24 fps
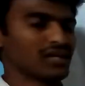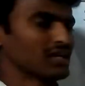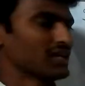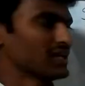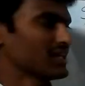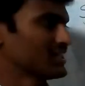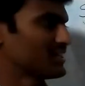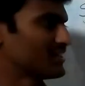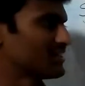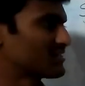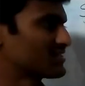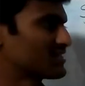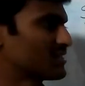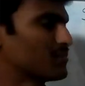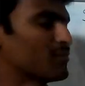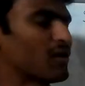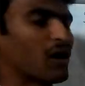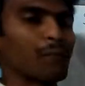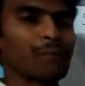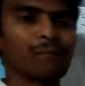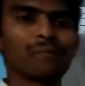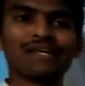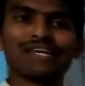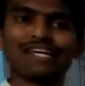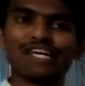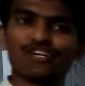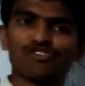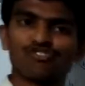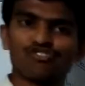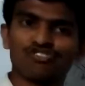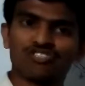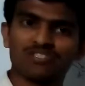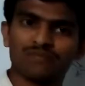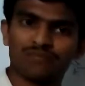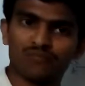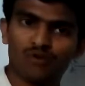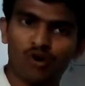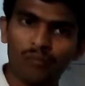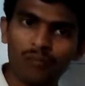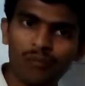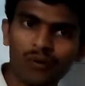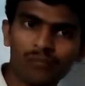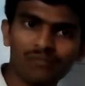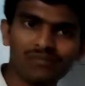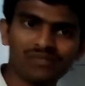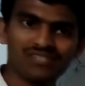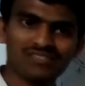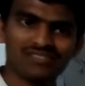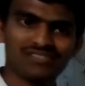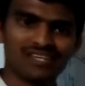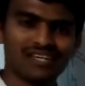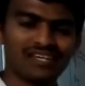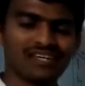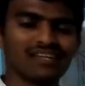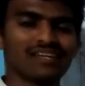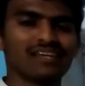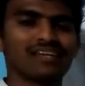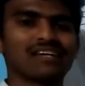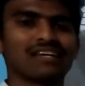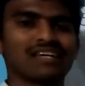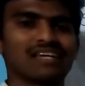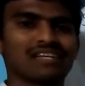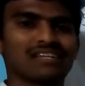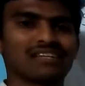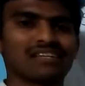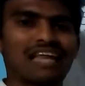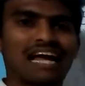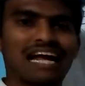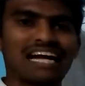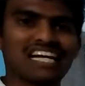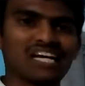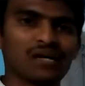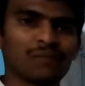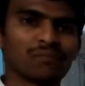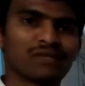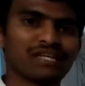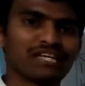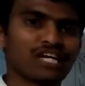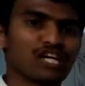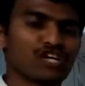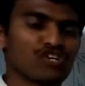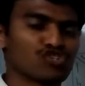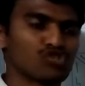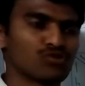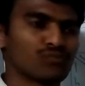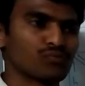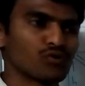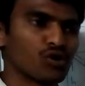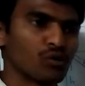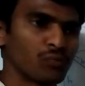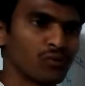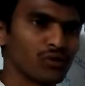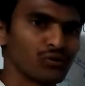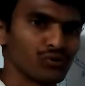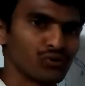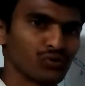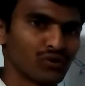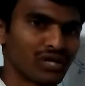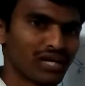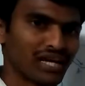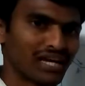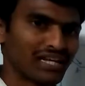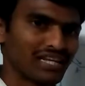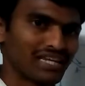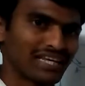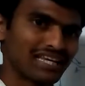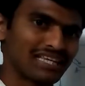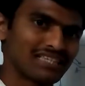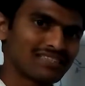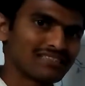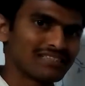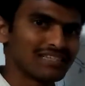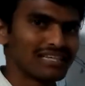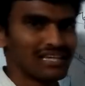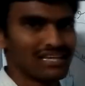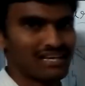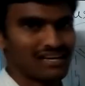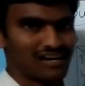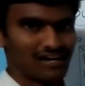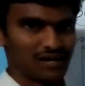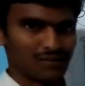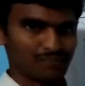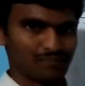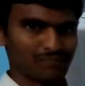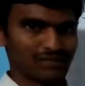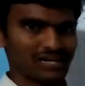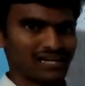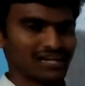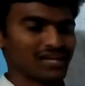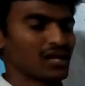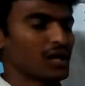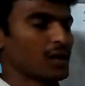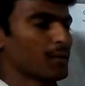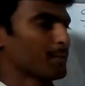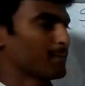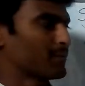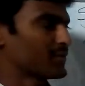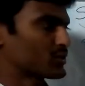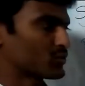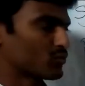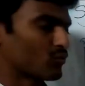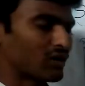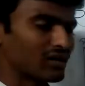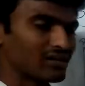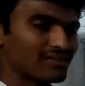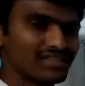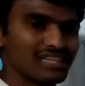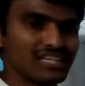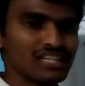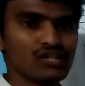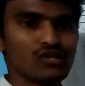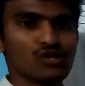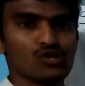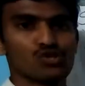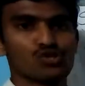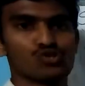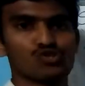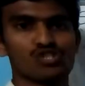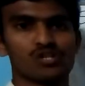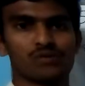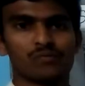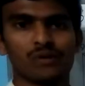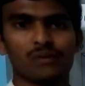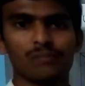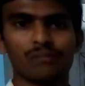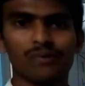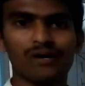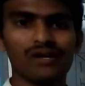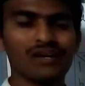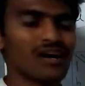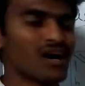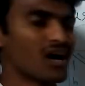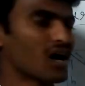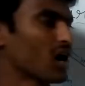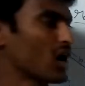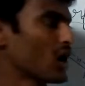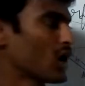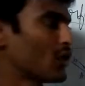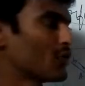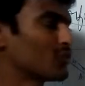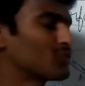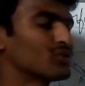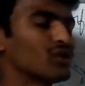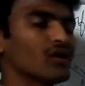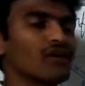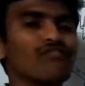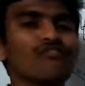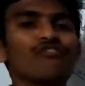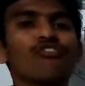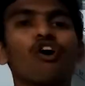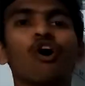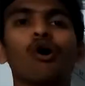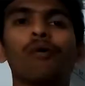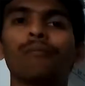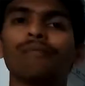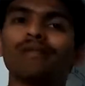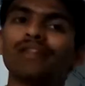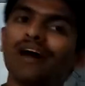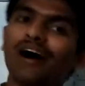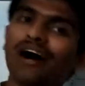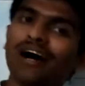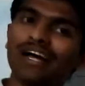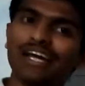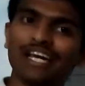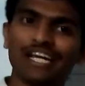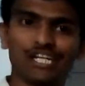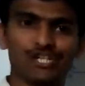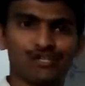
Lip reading: In some applications problem is there, in that application problem you can easily apply. But one thing you should remember, how the formula it